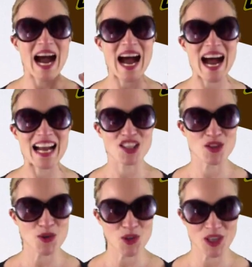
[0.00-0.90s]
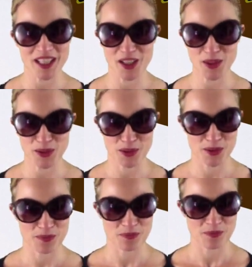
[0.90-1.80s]
Adorer que.
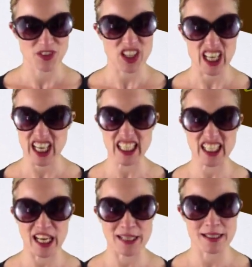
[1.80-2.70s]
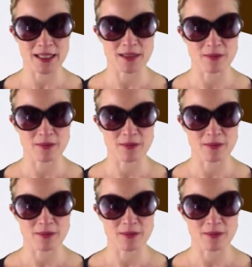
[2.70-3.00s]
To hate that.